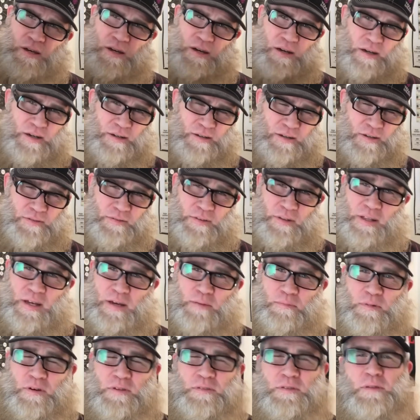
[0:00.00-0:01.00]
uh, hit the
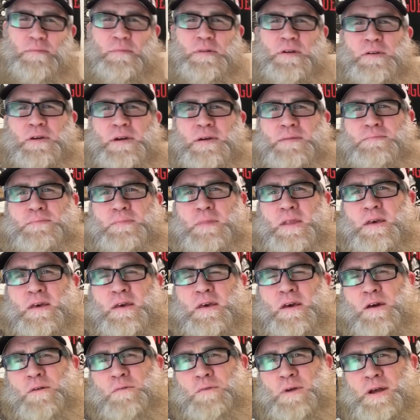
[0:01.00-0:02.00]
like button. That'd be great.
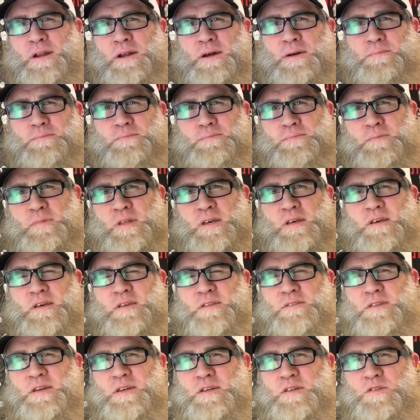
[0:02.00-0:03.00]
Right on.
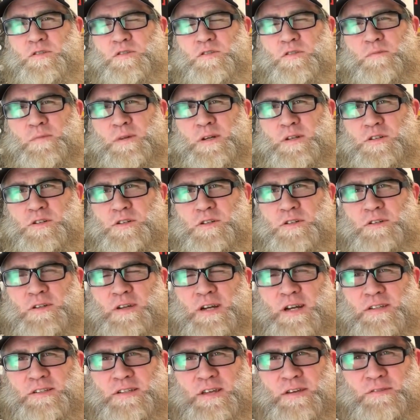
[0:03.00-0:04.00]
Thank you so much.
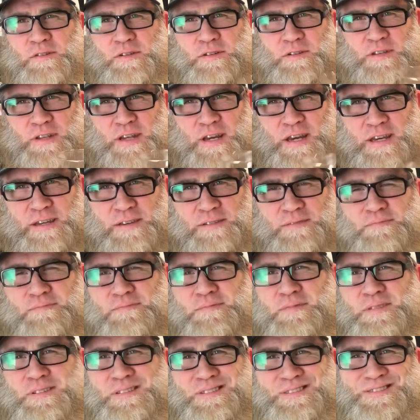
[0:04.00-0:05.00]
You guys have a good night.
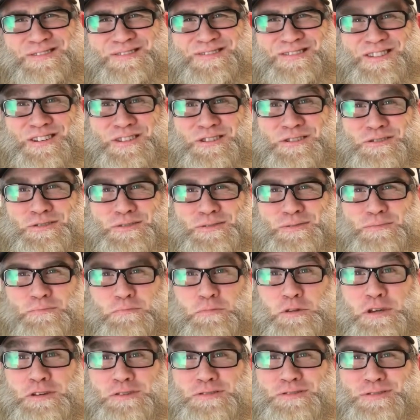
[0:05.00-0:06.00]
Here's
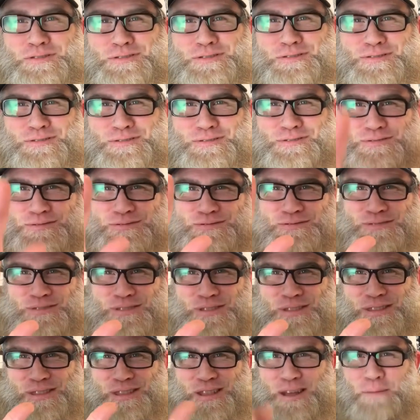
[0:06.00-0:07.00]
Peace.
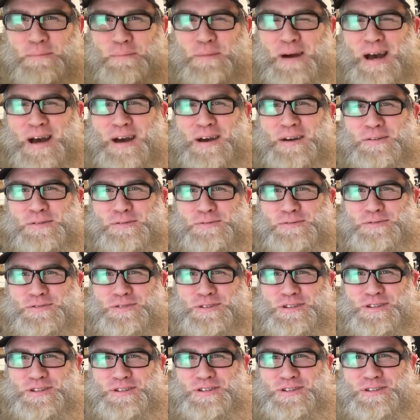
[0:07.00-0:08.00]
I'm out.
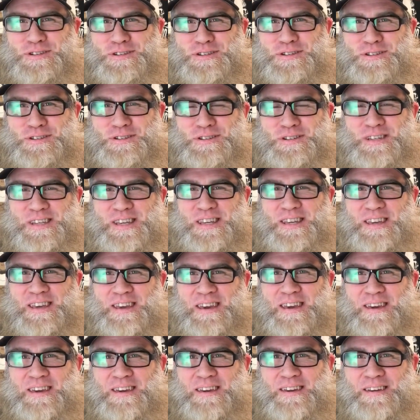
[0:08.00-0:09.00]

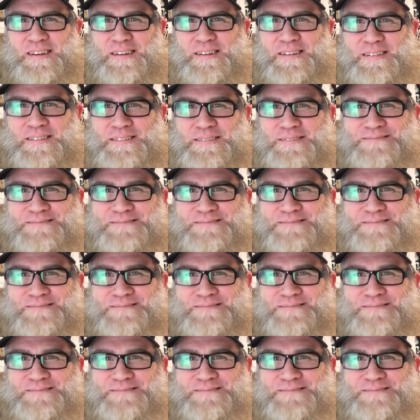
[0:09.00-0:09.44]
Yeah.